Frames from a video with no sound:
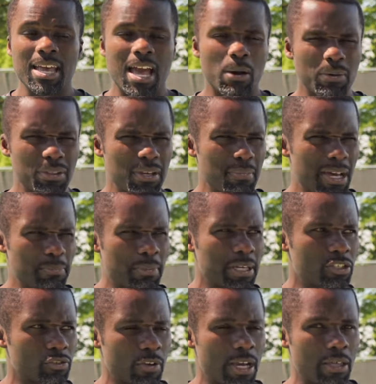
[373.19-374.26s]
I want to think about my
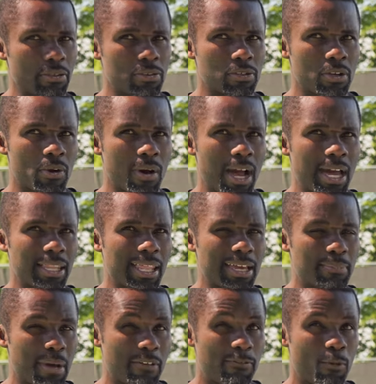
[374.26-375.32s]
strengths. So I
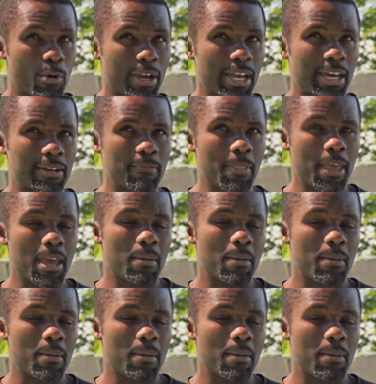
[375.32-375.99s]
like my forehand.